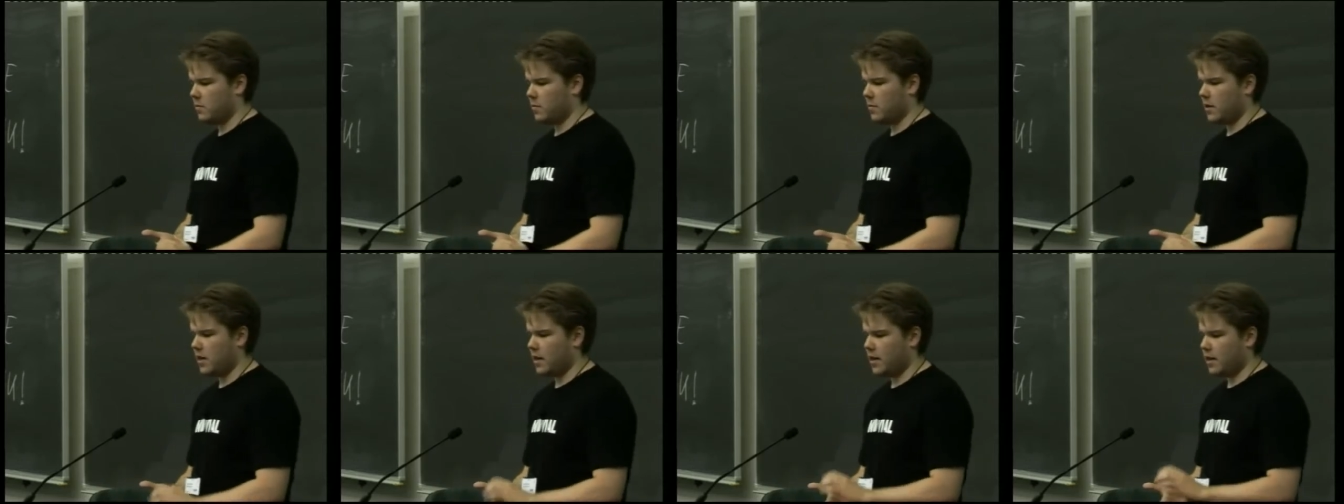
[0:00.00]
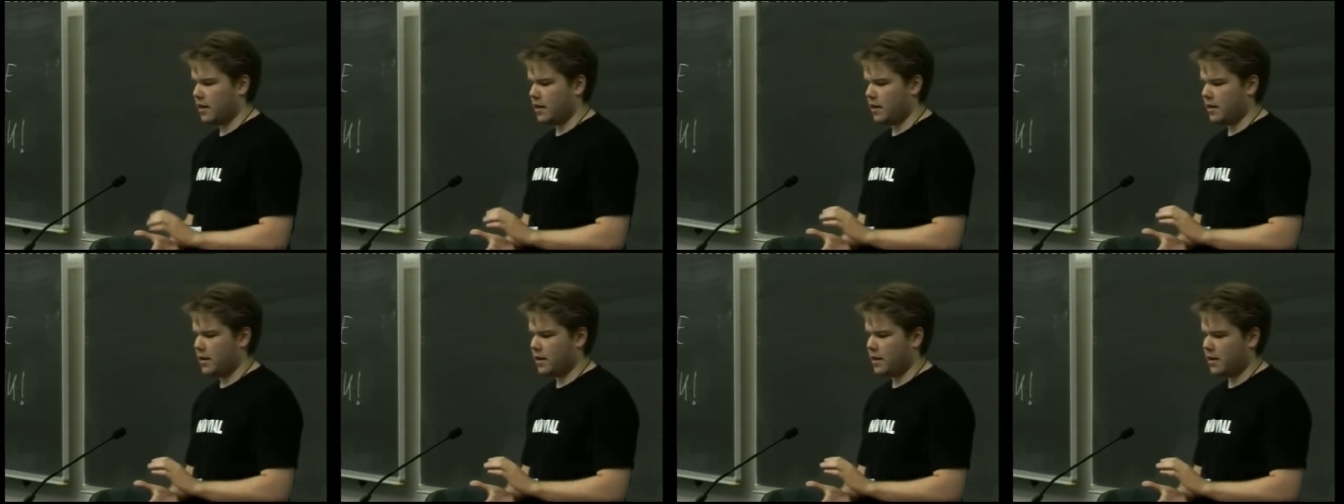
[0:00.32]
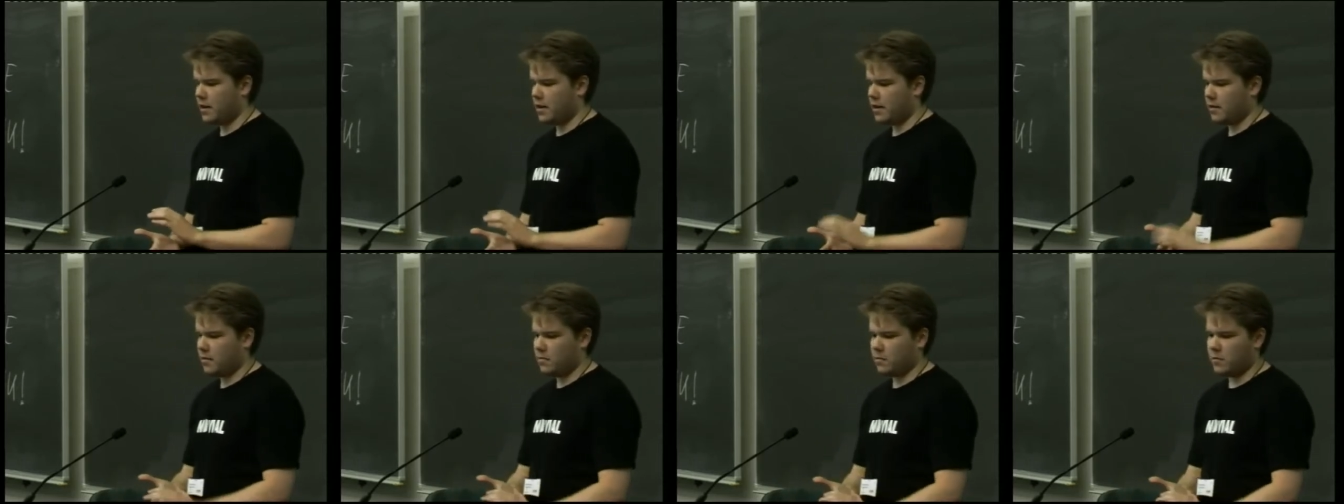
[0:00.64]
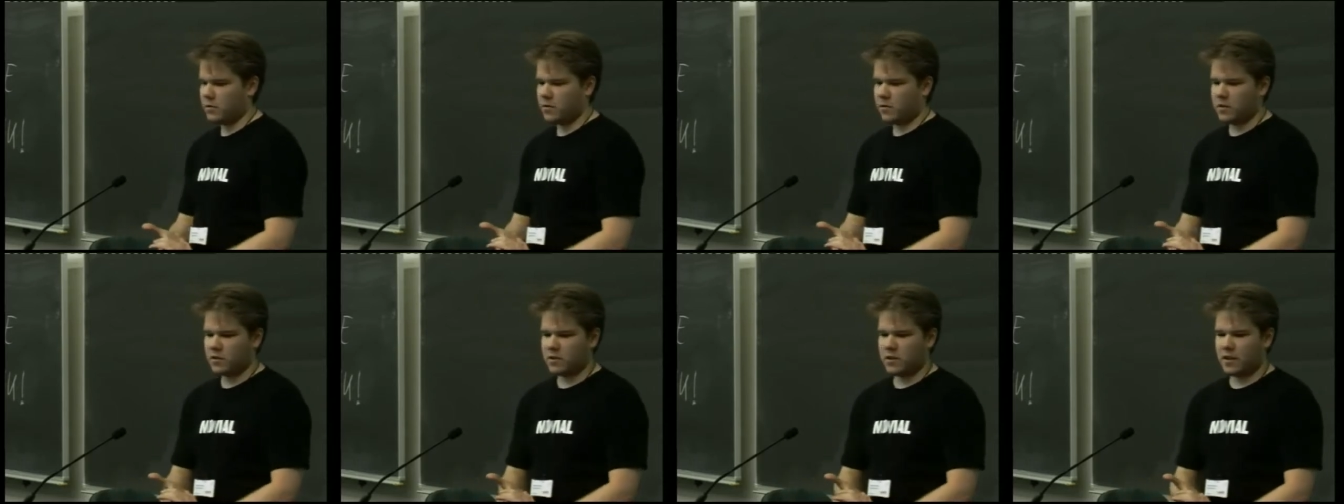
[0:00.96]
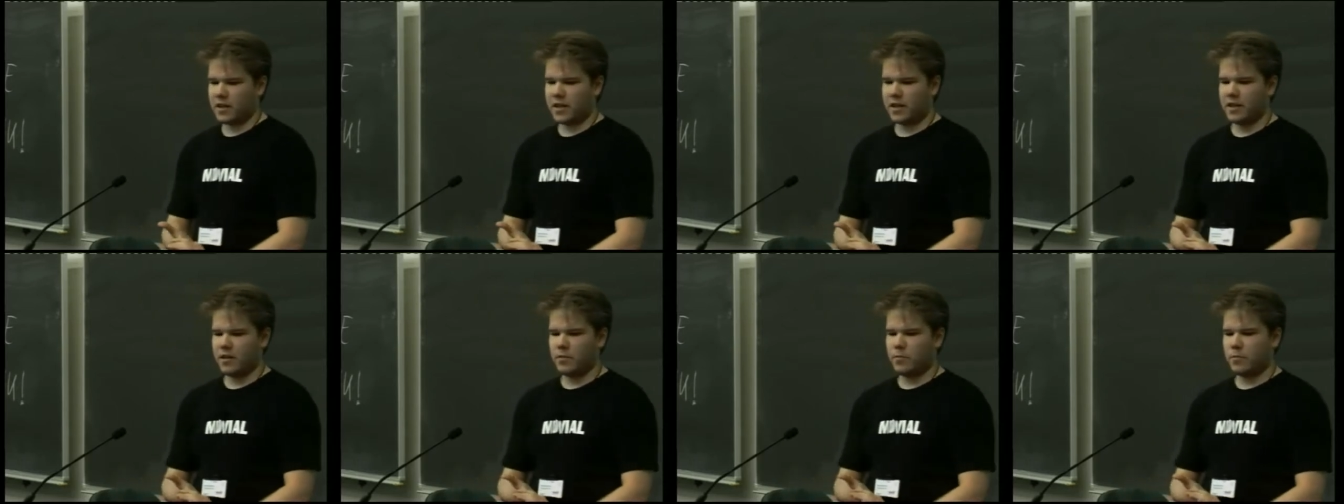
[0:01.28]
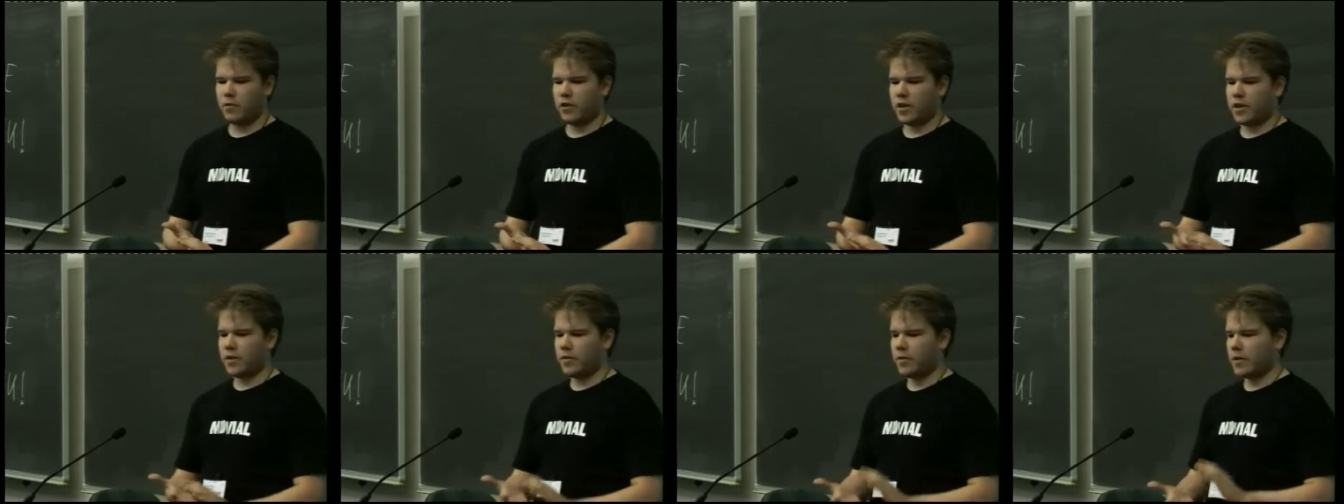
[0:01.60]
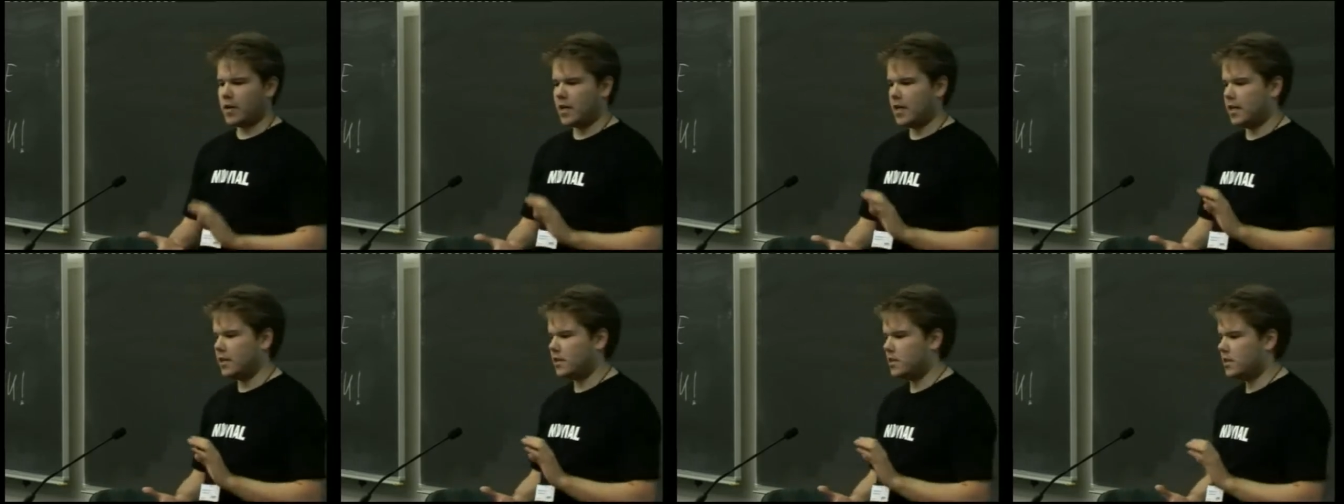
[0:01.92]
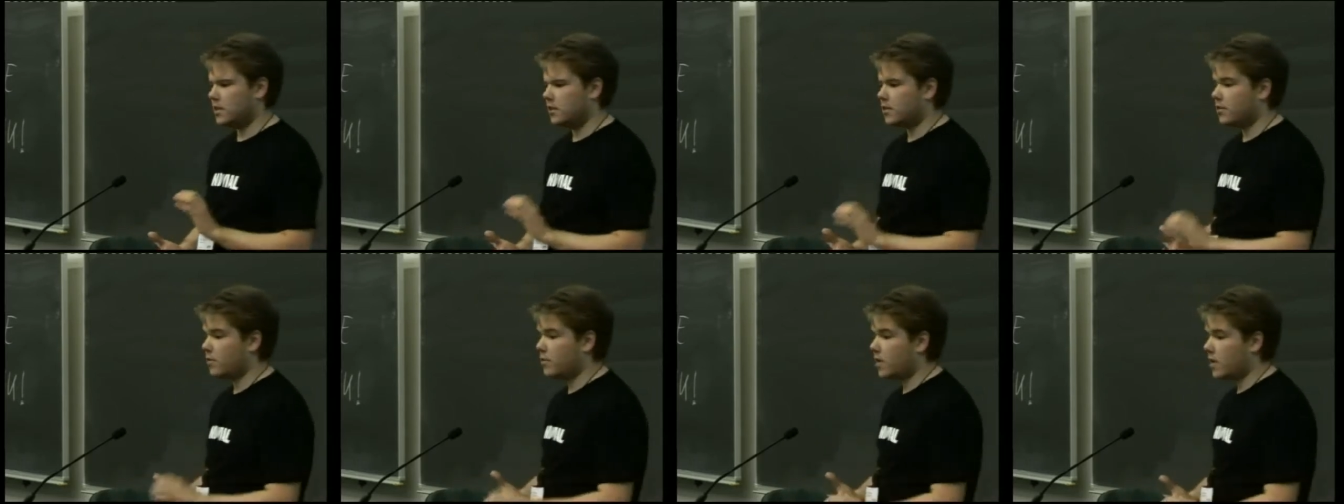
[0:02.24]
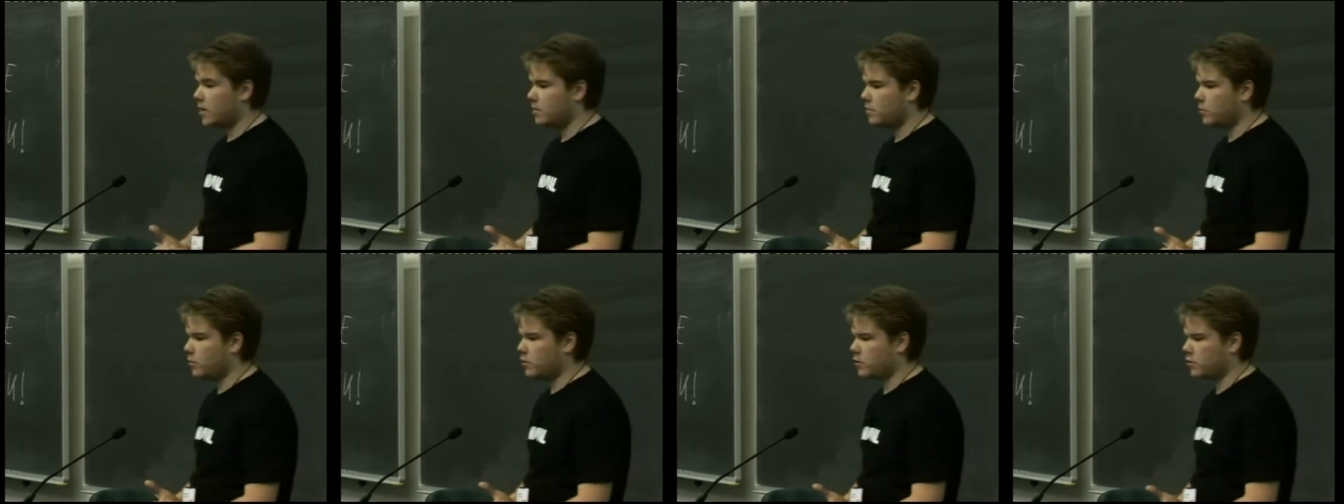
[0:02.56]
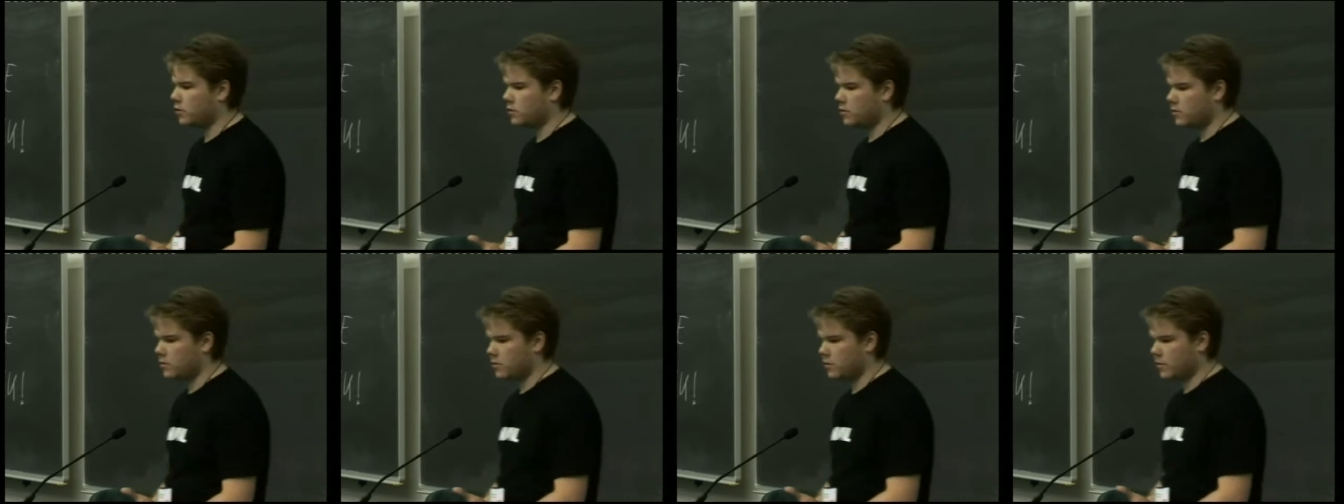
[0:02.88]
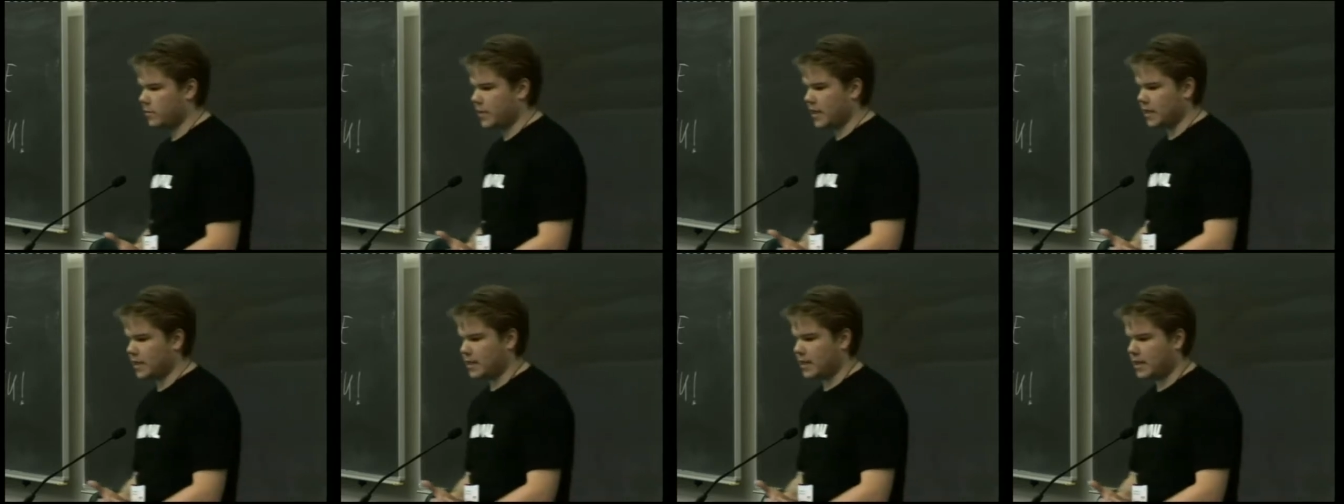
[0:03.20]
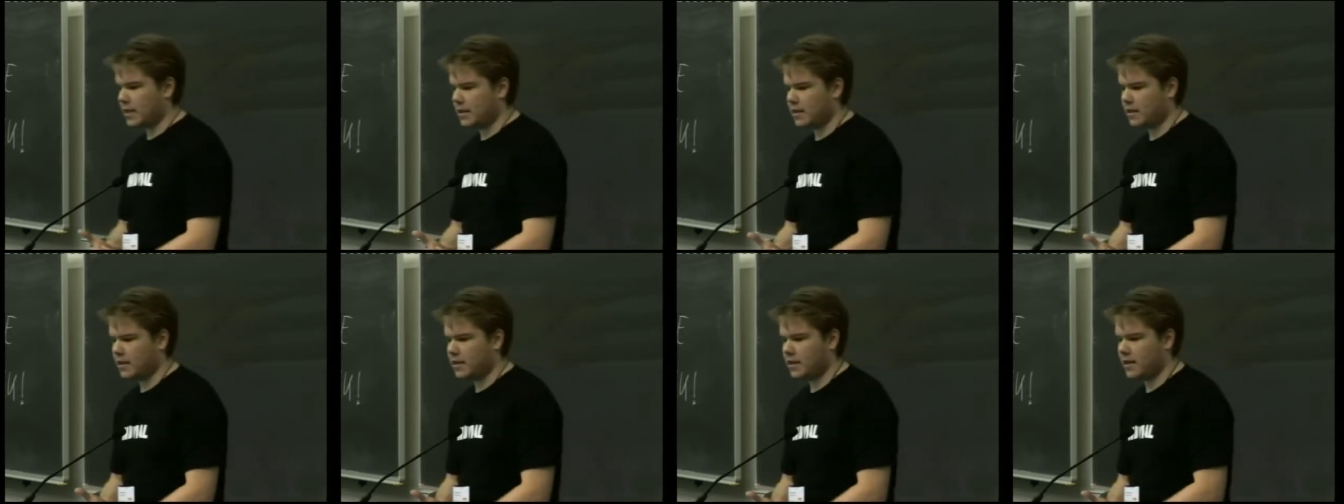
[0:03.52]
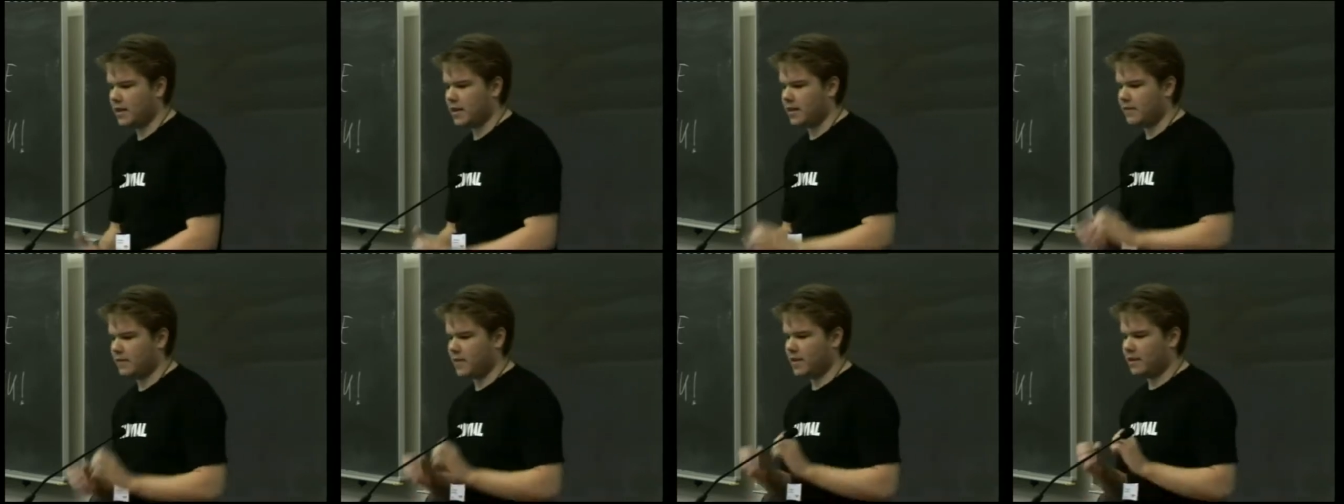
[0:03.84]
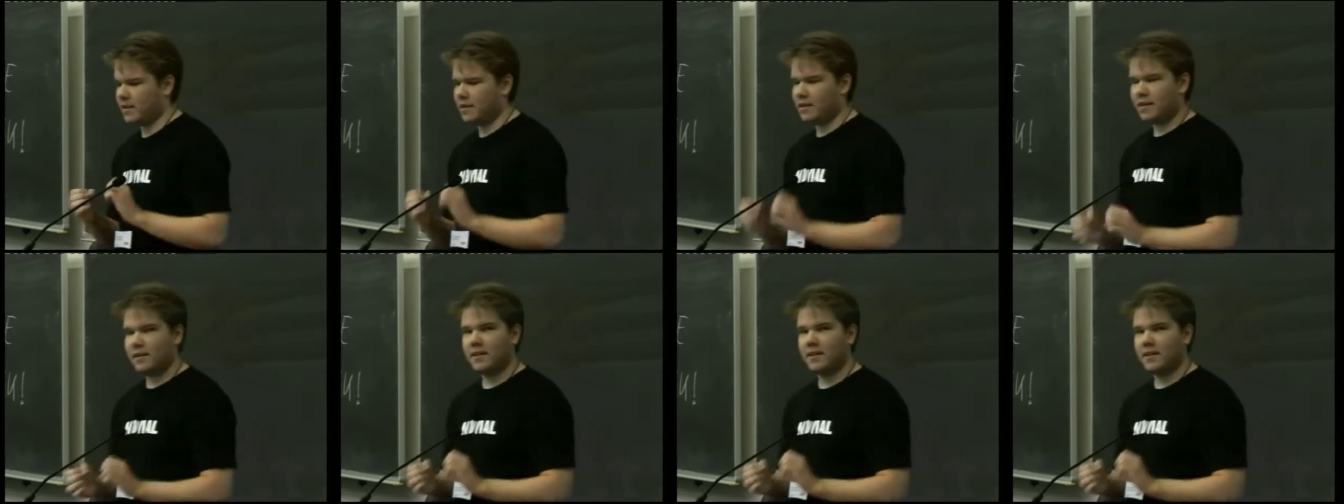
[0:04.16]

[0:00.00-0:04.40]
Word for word: and you also need a pre-release Scratchbox to build that, and even